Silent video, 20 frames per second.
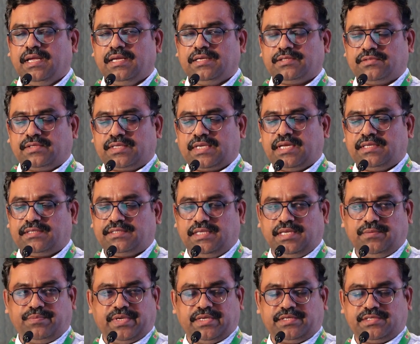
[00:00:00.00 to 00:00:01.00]
So class 3
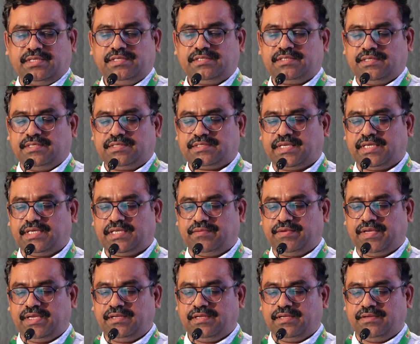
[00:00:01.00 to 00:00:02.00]
patients, straight
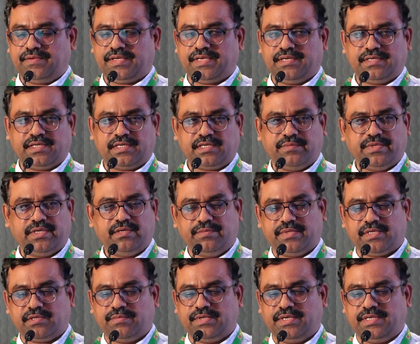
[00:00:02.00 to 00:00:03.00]
away we can recommend
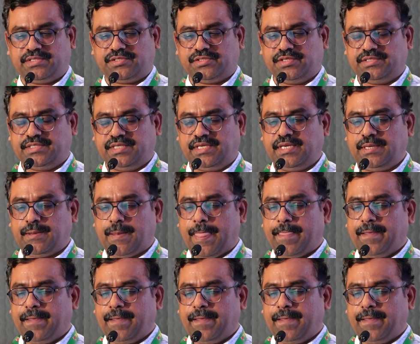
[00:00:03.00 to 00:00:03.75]
metabolic surgery.